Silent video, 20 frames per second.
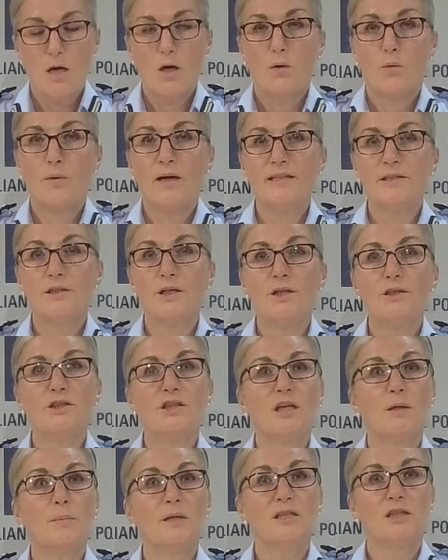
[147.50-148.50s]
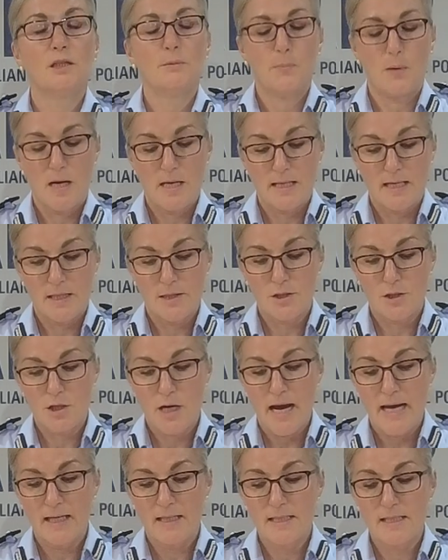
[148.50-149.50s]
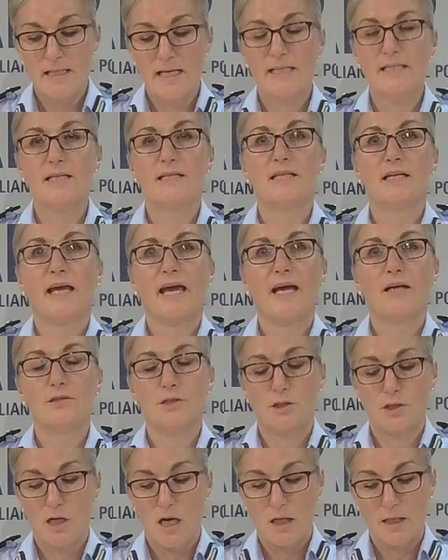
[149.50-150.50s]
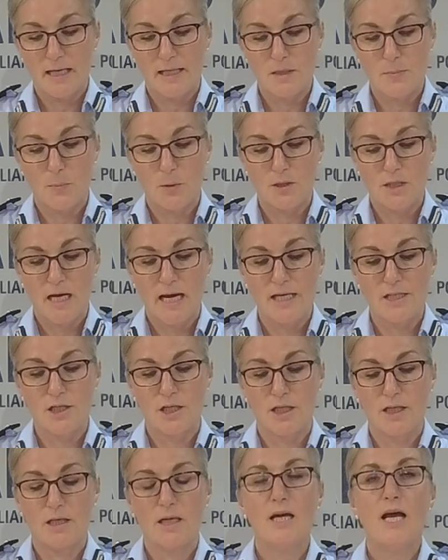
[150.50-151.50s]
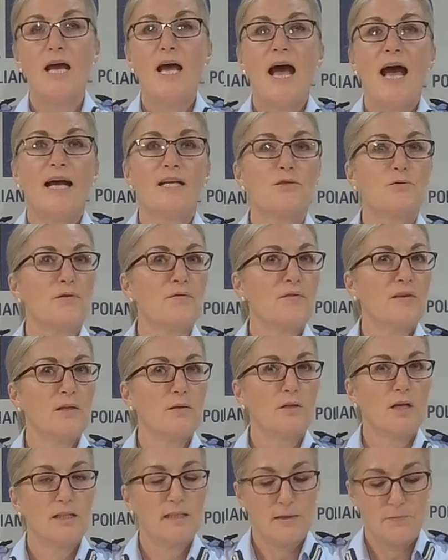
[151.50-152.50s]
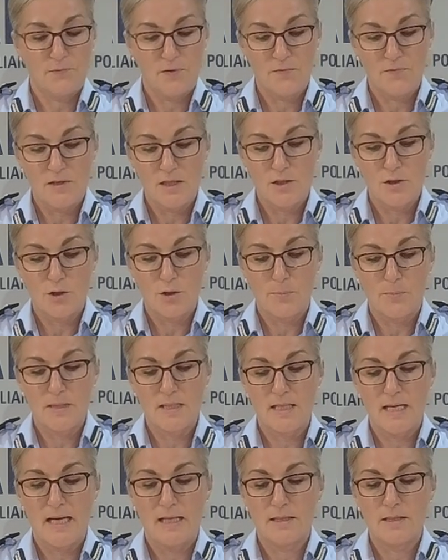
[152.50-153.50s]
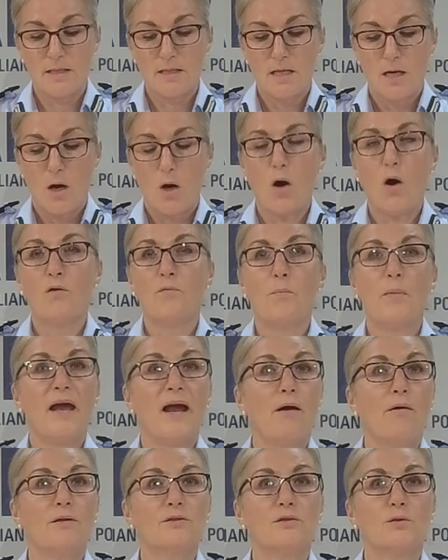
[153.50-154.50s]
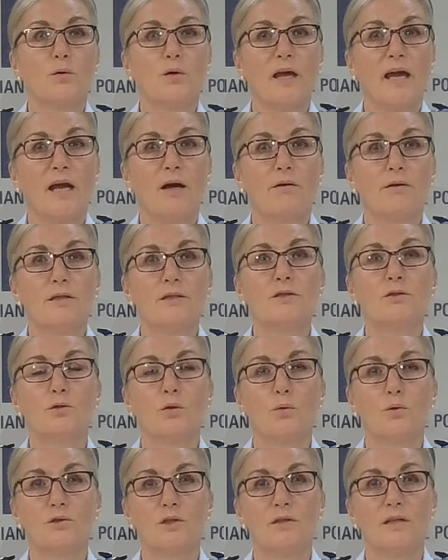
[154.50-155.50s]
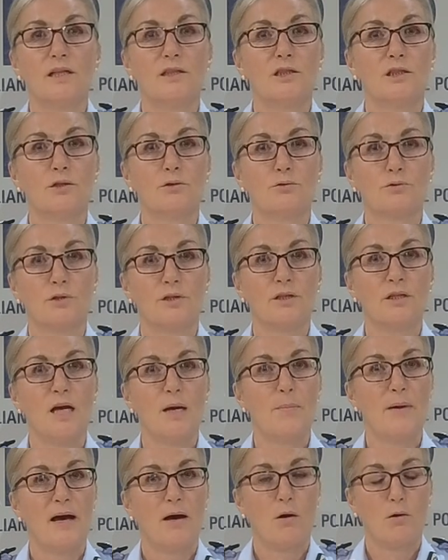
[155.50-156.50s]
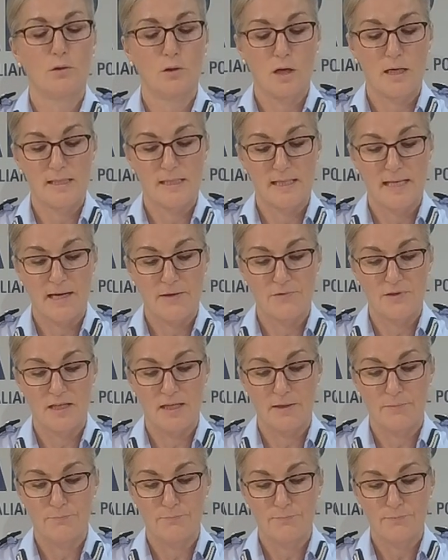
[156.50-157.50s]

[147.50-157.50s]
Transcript: Research commissioned by the Australian Centre to Counter Child Exploitation has revealed only 52% of parents or carers talk to their children about online safety.